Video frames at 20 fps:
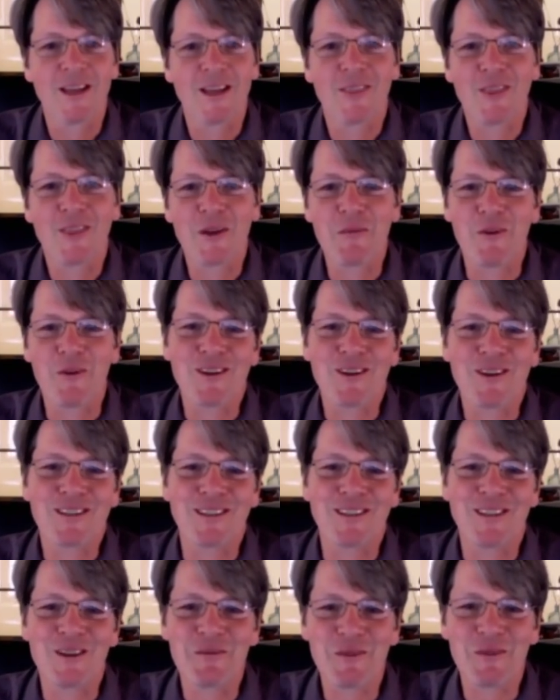There's nothing
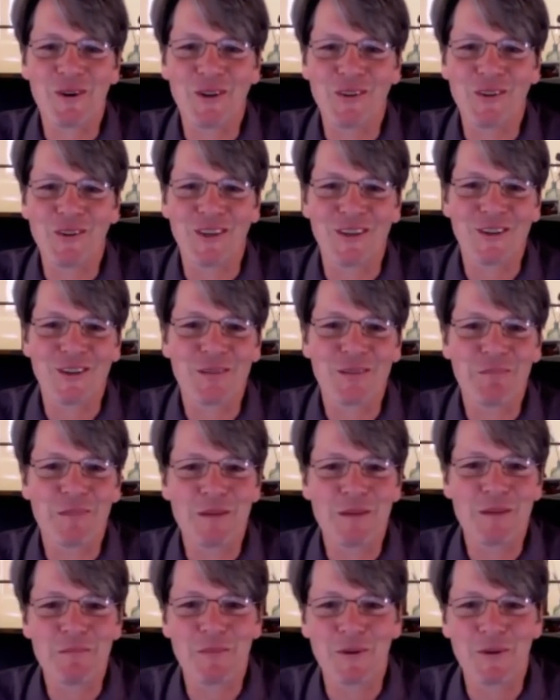worse in the world than
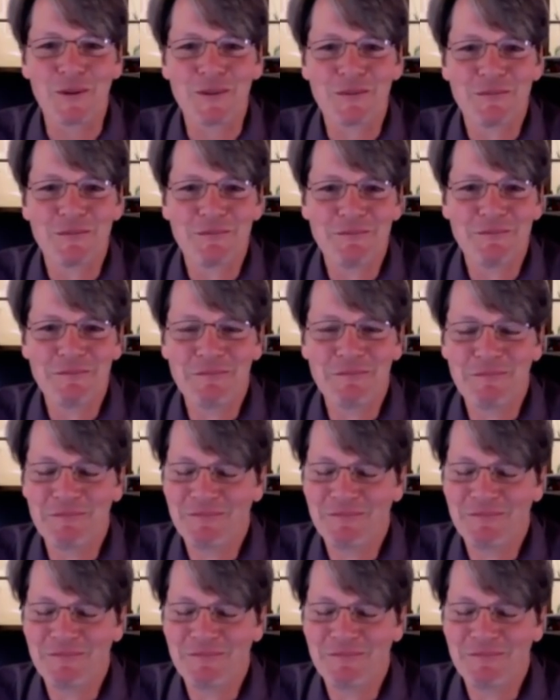good people.